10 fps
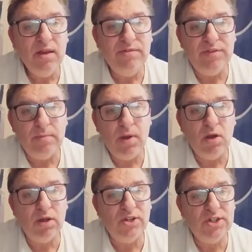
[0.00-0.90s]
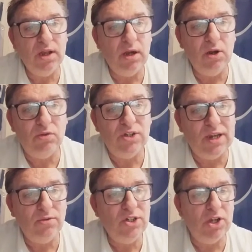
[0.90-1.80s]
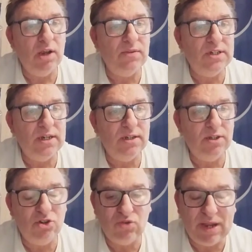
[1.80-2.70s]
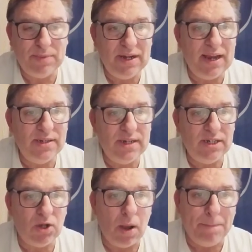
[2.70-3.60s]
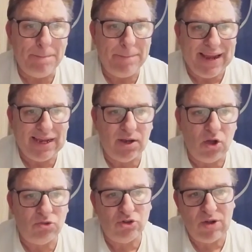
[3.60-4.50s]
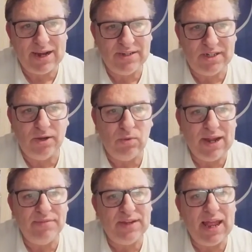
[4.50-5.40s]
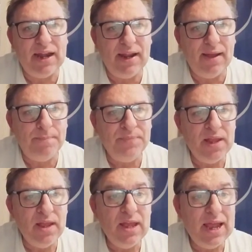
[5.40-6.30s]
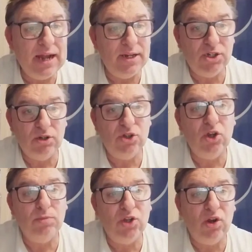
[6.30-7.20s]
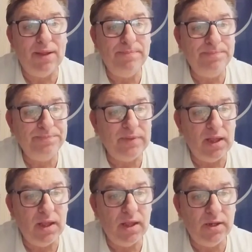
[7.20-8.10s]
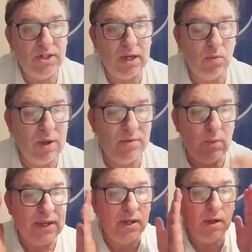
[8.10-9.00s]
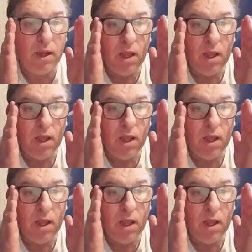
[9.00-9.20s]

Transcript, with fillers: for Marcos Alonso's services. The trouble is, he's got a big contract still left out there, and he's on top dollar. Uh, so whether we can